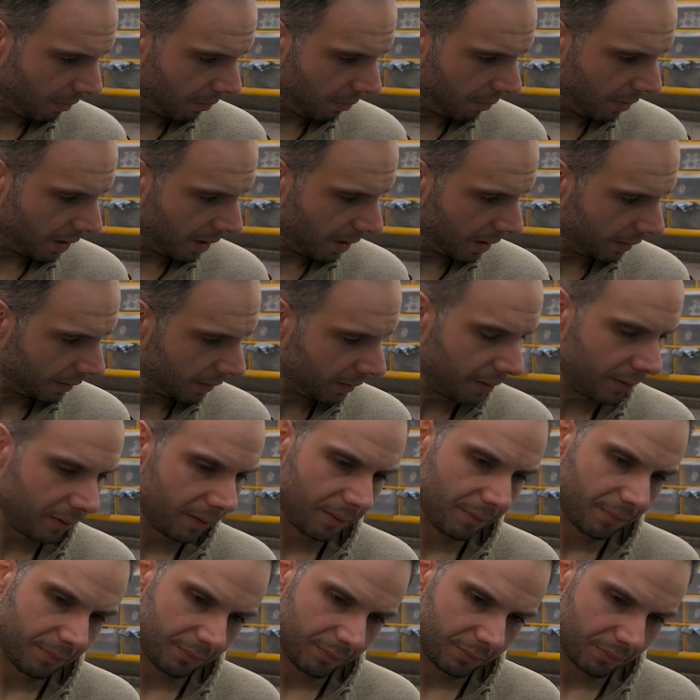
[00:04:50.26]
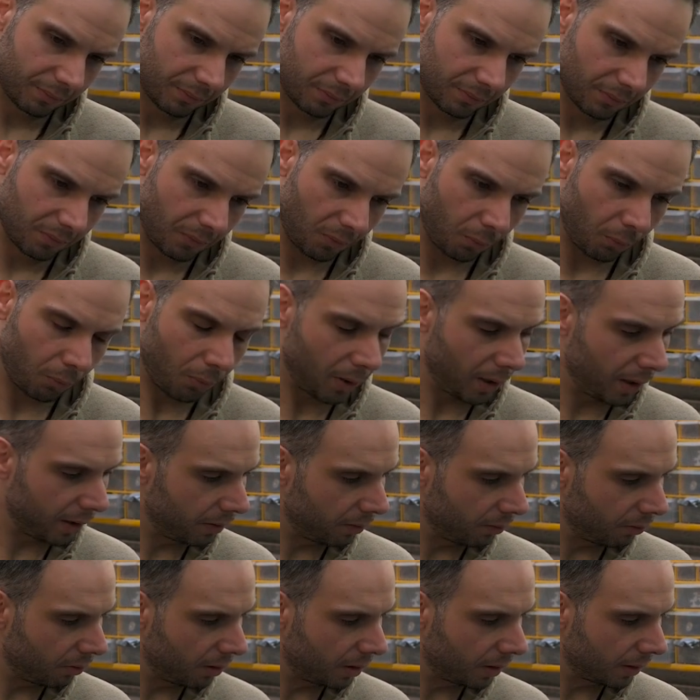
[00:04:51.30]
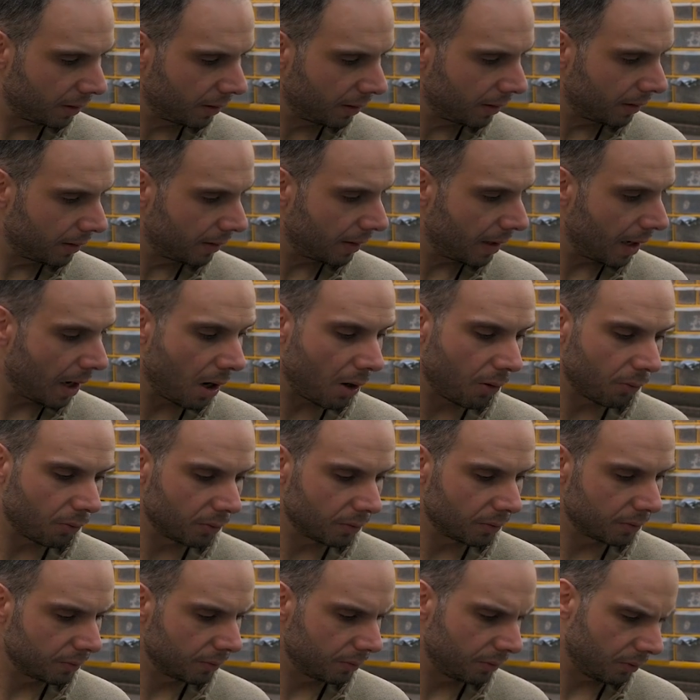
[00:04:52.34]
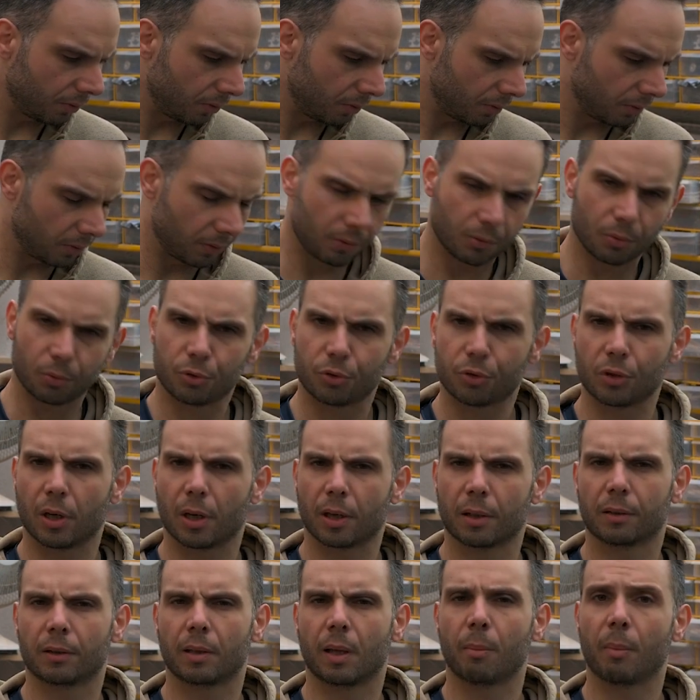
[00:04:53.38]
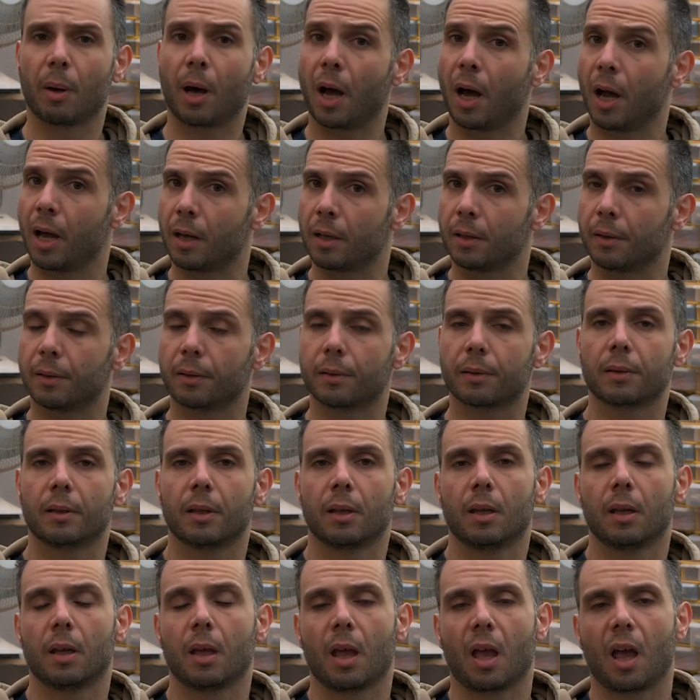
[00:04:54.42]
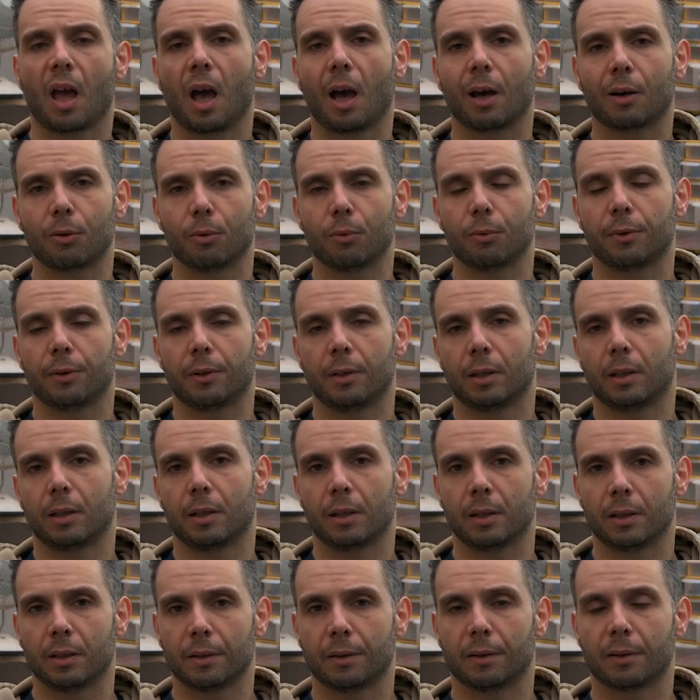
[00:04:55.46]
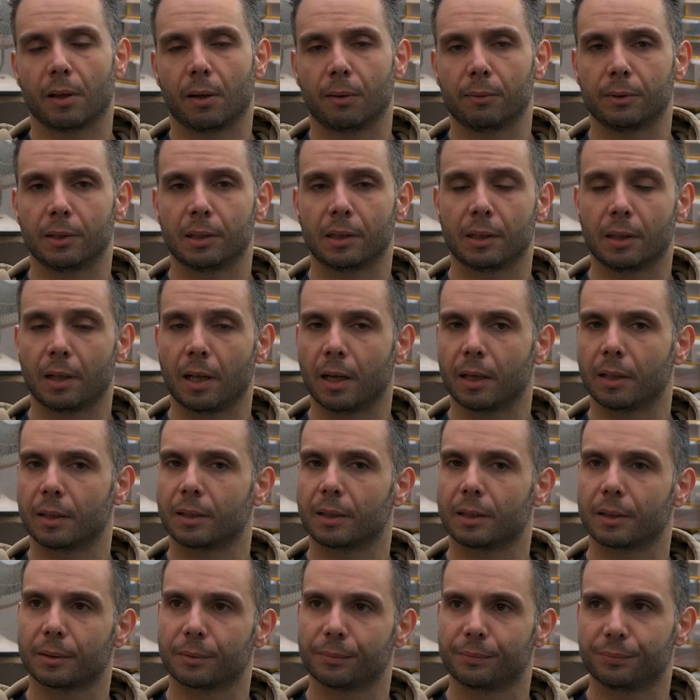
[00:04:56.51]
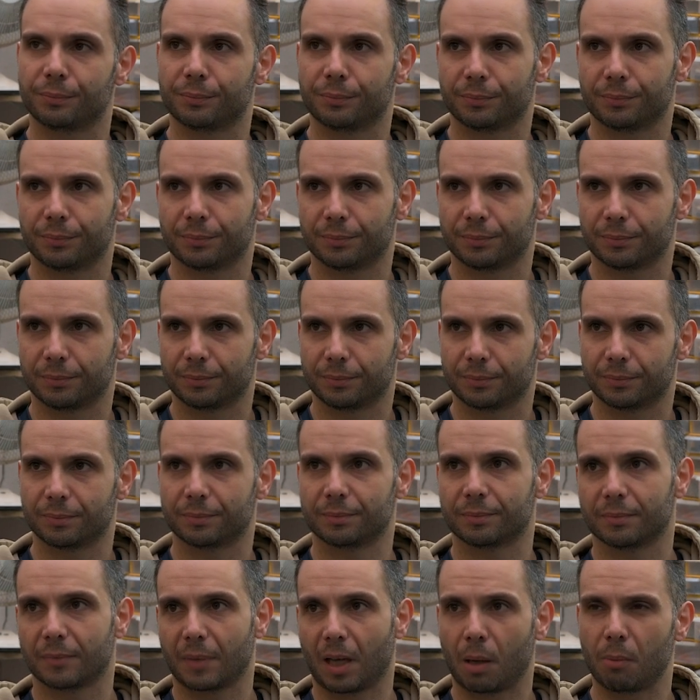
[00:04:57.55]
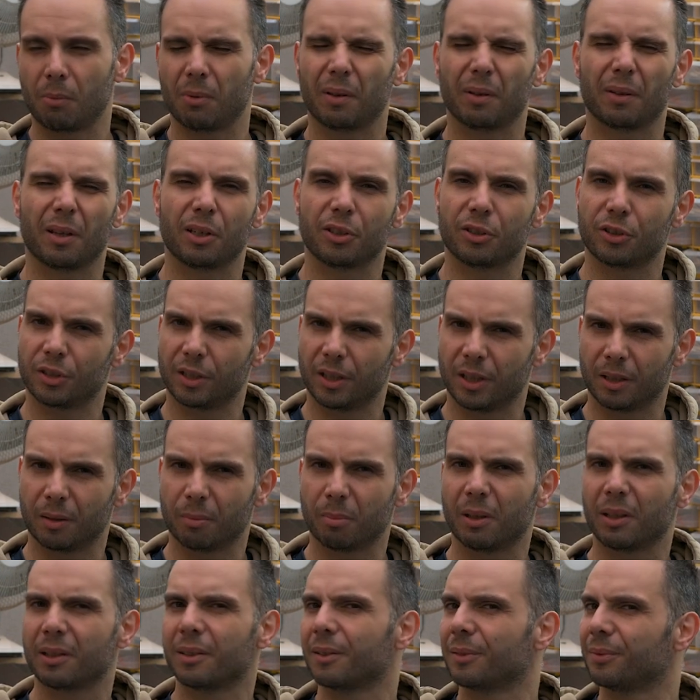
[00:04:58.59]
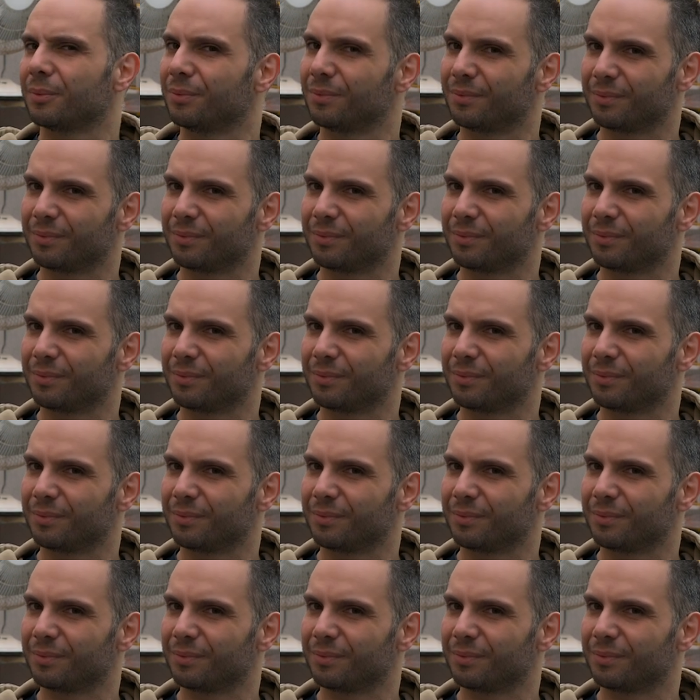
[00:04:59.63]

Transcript: but when I stringed it down to check some heights, acoustically it sounded like, I would say but